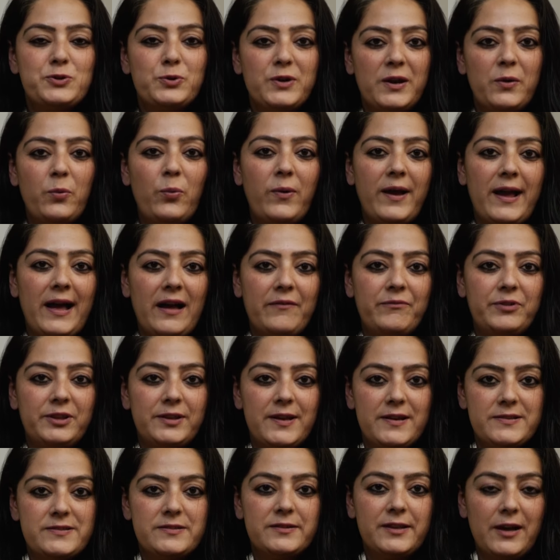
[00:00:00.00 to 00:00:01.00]
Today we have with
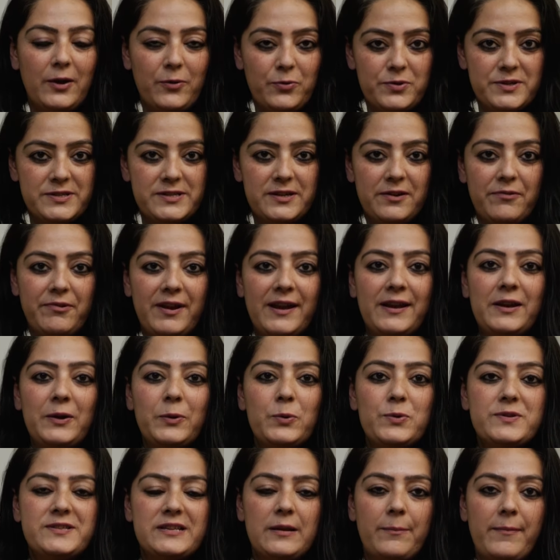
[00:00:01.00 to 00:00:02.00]
us Tarun Sareen,
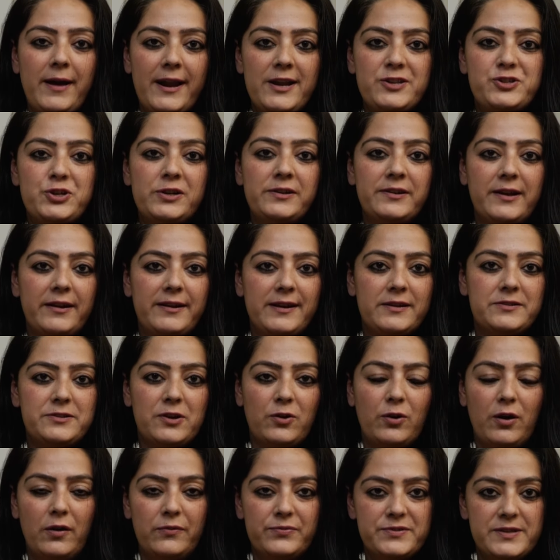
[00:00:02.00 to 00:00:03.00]
who is the Managing
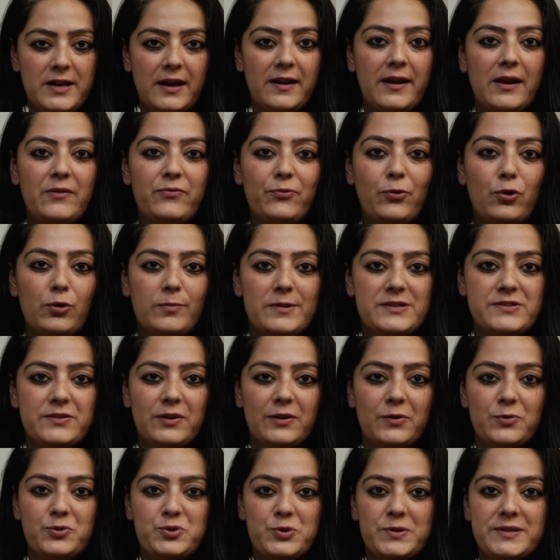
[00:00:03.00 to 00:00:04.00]
Director of Sun Life Global
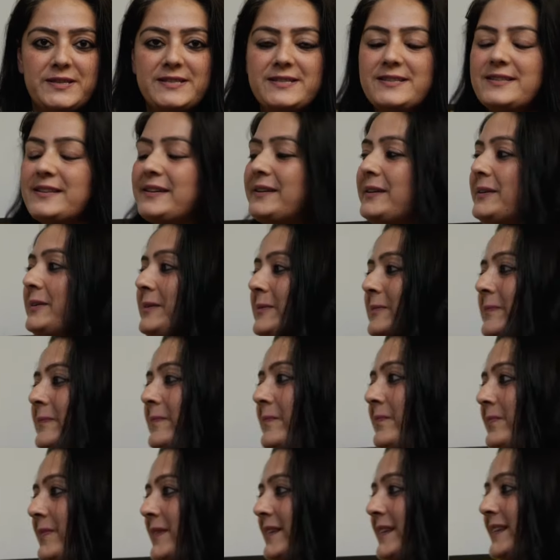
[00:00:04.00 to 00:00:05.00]
Solutions.
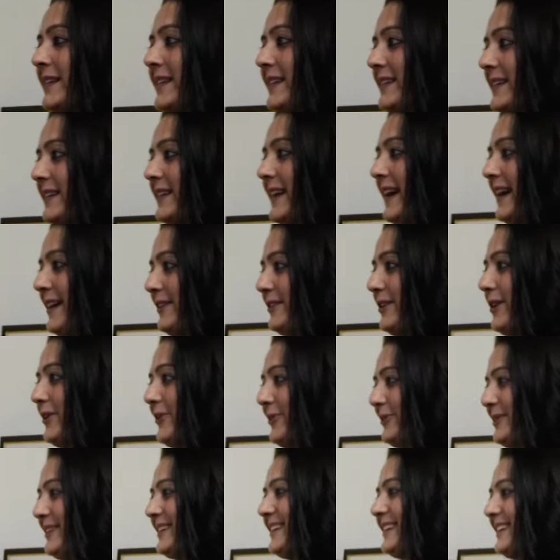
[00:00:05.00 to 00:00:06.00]
Hi,
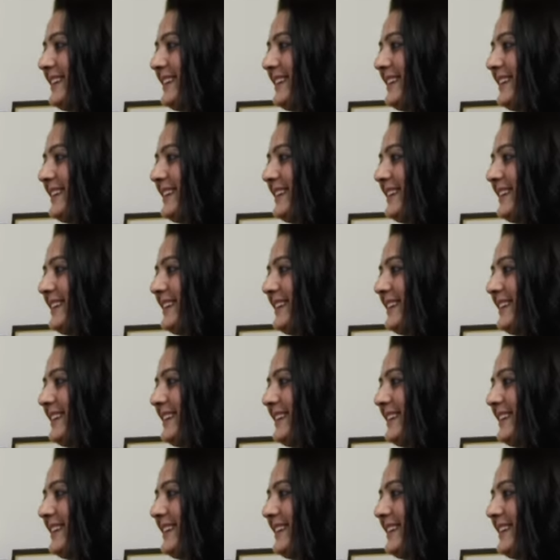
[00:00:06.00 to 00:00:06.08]
Tarun.